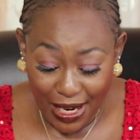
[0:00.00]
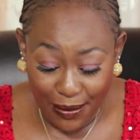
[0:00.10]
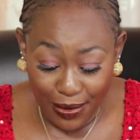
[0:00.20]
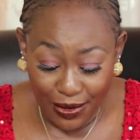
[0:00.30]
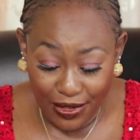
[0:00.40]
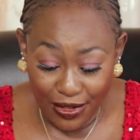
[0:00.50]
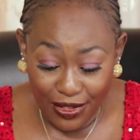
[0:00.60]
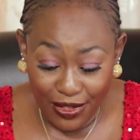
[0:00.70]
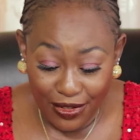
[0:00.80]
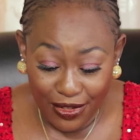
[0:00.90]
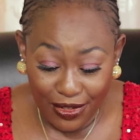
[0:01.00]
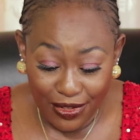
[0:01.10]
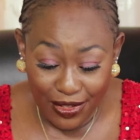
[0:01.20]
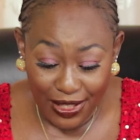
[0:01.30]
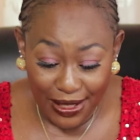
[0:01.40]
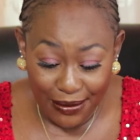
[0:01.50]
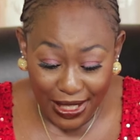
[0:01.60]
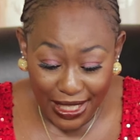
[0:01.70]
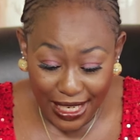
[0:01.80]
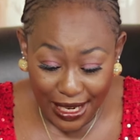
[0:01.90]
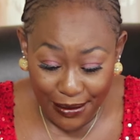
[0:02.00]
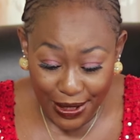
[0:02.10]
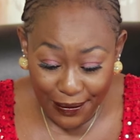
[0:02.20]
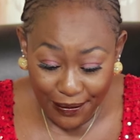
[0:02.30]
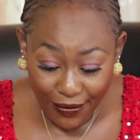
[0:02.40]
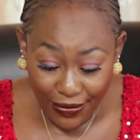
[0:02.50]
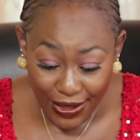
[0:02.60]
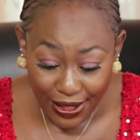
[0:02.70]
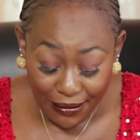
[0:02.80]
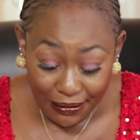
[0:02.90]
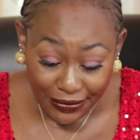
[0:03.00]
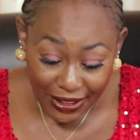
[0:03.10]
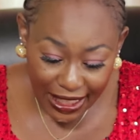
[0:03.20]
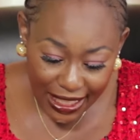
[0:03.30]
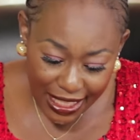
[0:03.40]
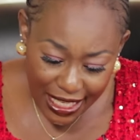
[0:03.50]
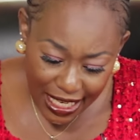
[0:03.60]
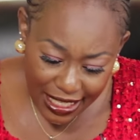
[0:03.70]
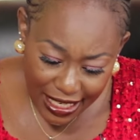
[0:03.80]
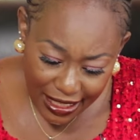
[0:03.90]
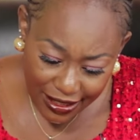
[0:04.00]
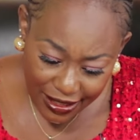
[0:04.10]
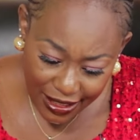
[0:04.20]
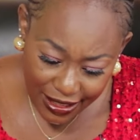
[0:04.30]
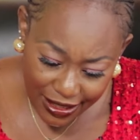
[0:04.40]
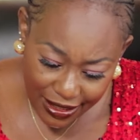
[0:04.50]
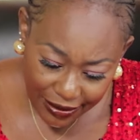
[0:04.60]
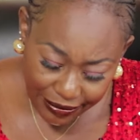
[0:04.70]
Apostle Johnson Suleiman. Amen. And here he has said,